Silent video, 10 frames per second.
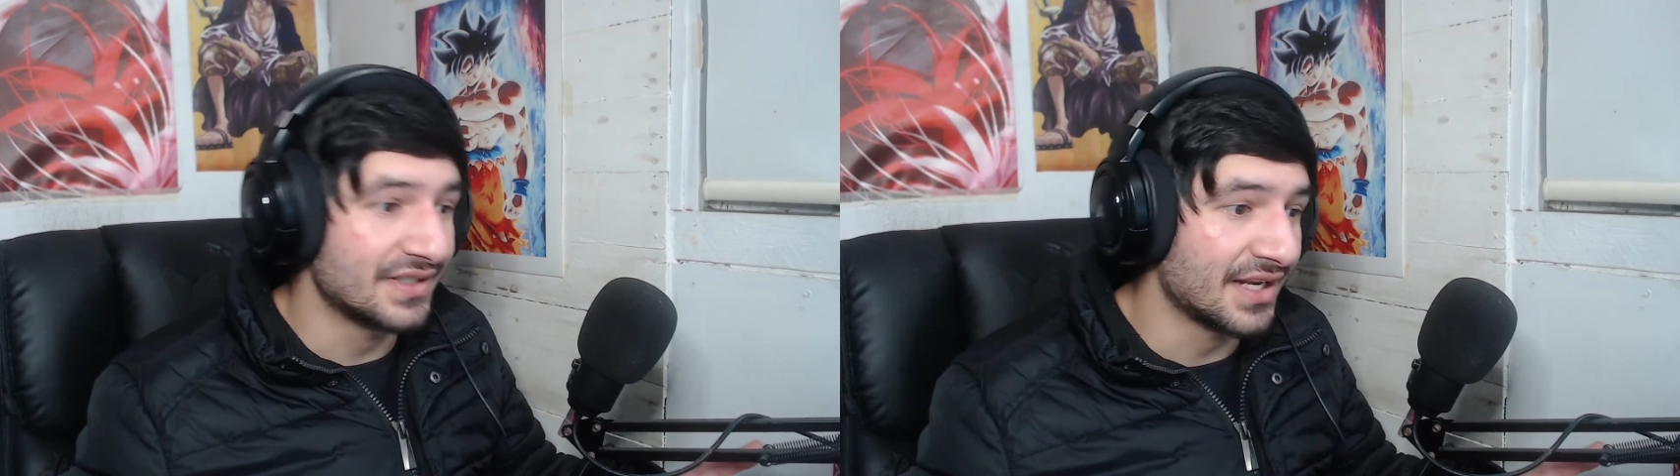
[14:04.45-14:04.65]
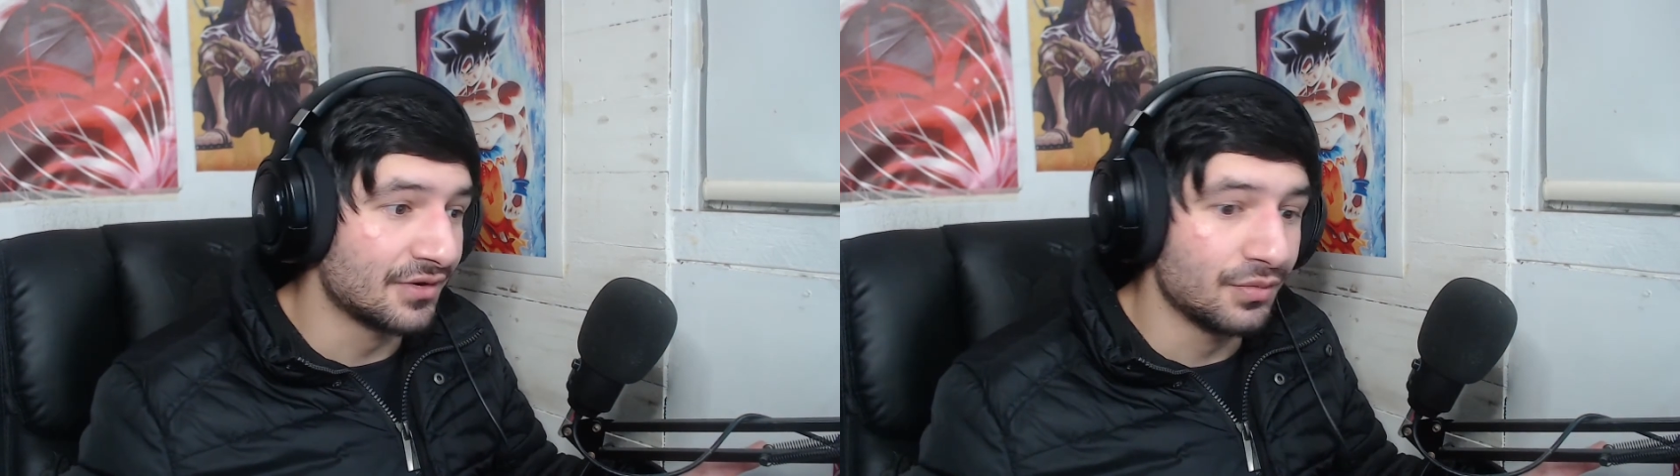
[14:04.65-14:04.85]

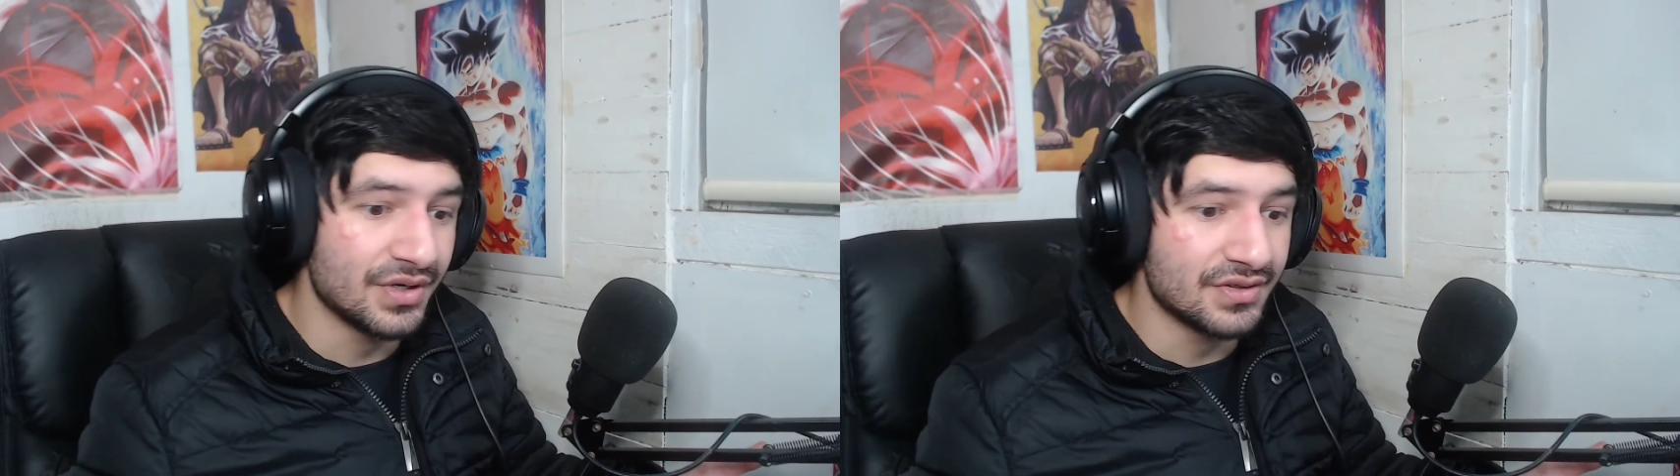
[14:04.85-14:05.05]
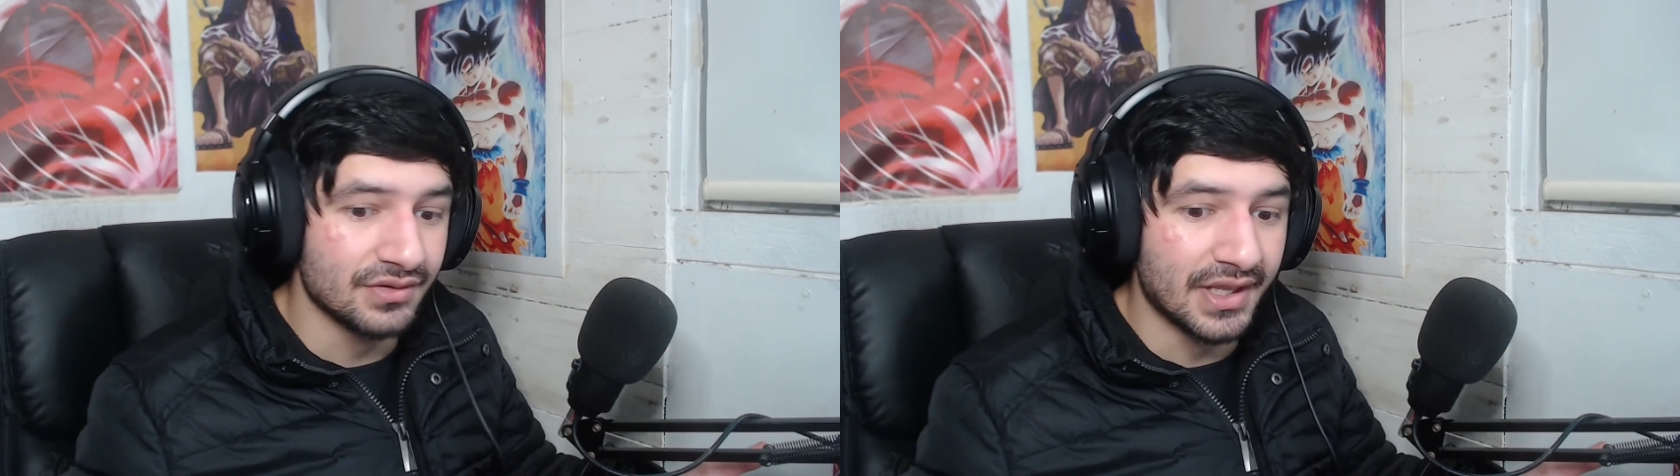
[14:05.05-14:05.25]
Satoko
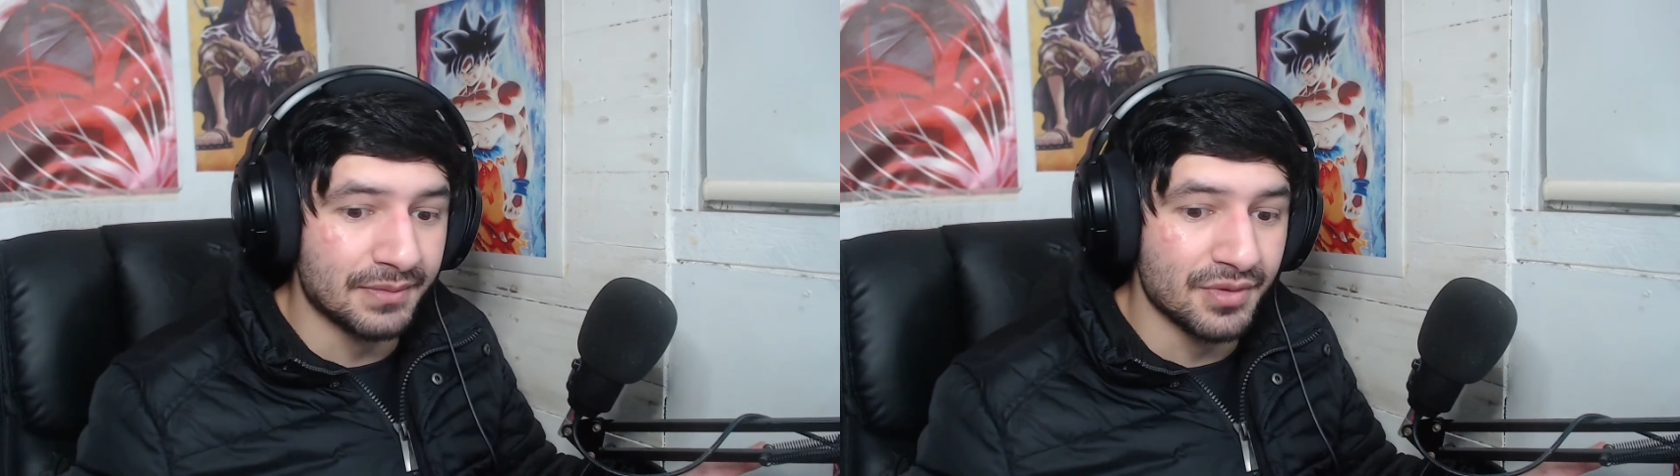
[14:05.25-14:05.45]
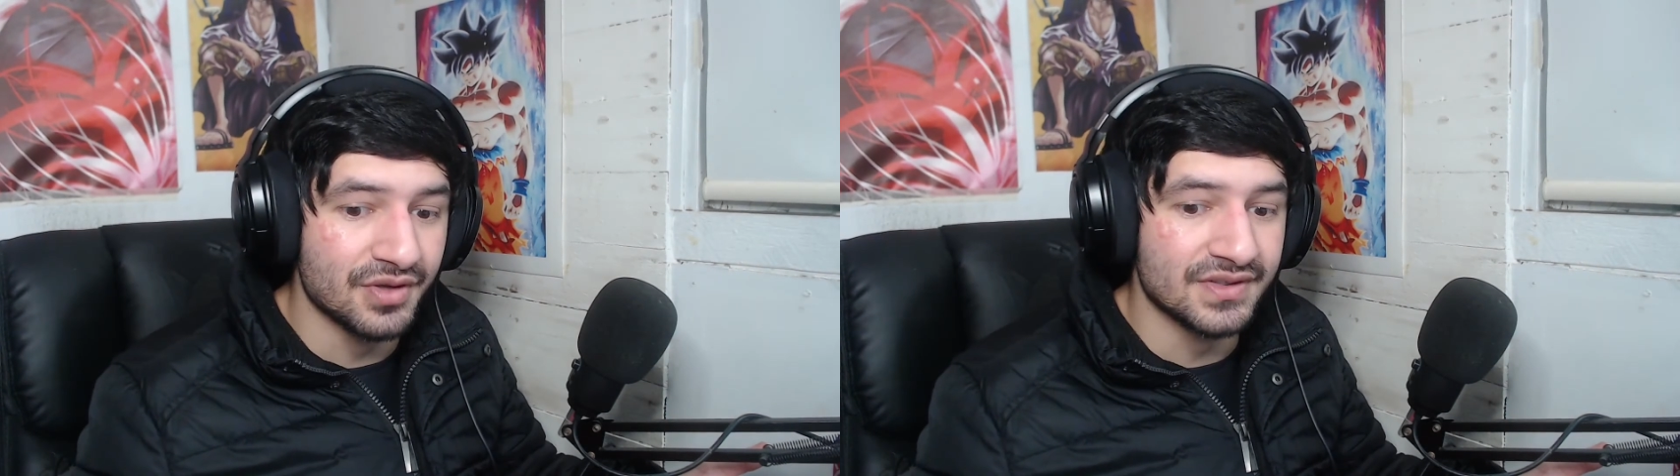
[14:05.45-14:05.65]
went to like
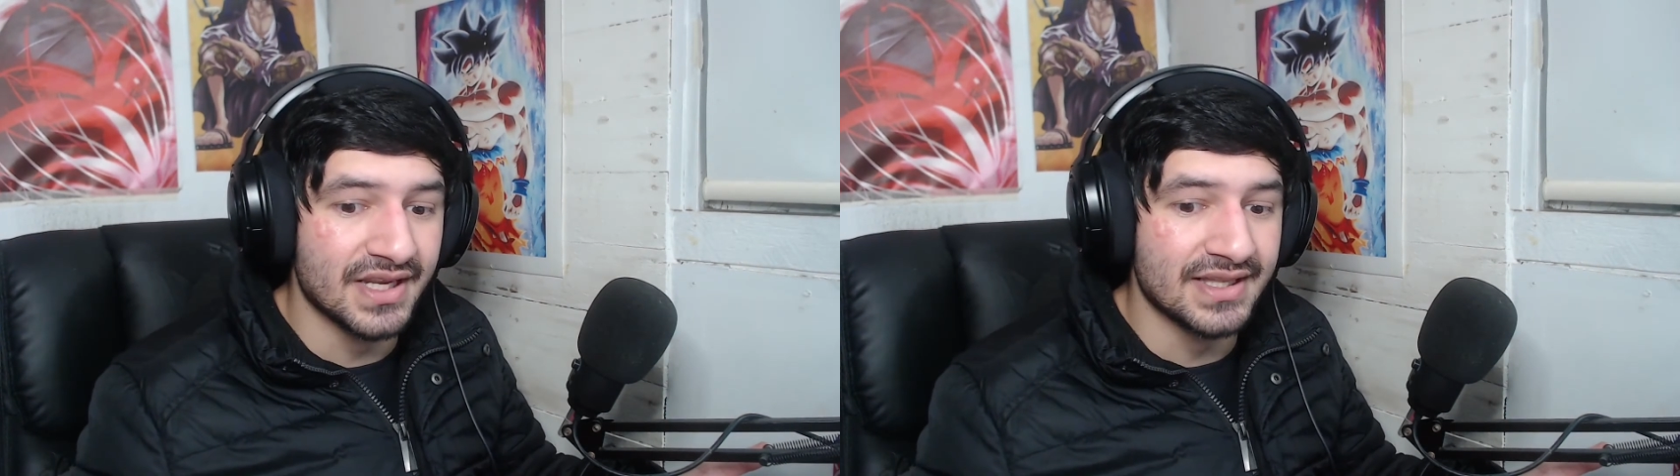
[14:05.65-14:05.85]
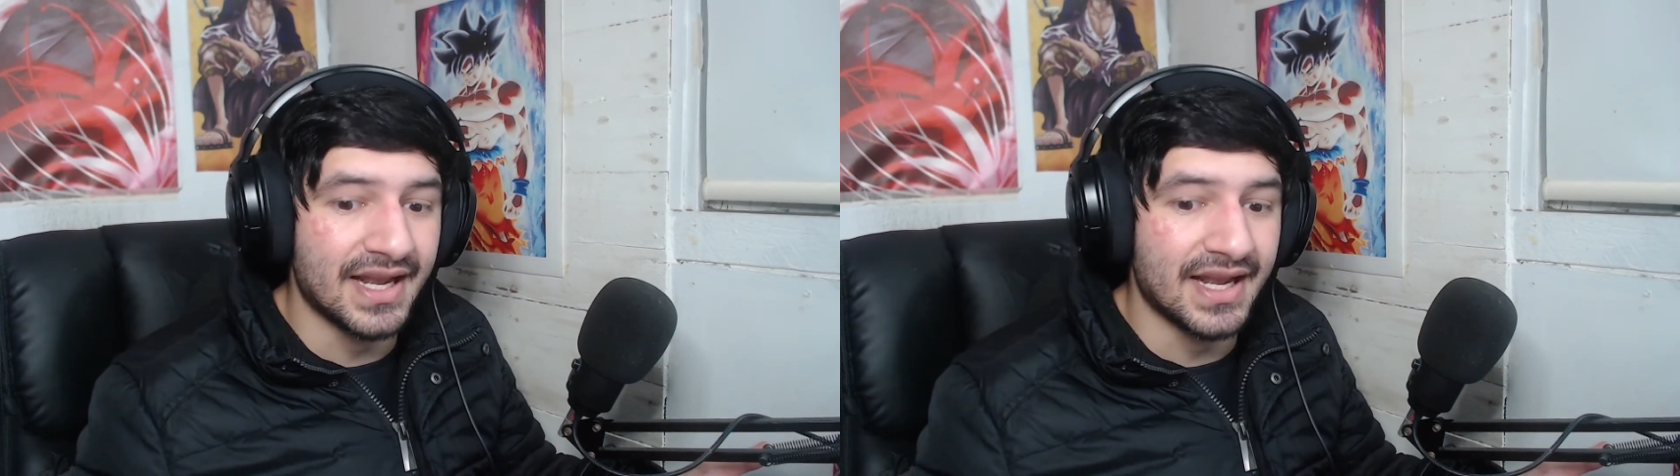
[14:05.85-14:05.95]
Mion saying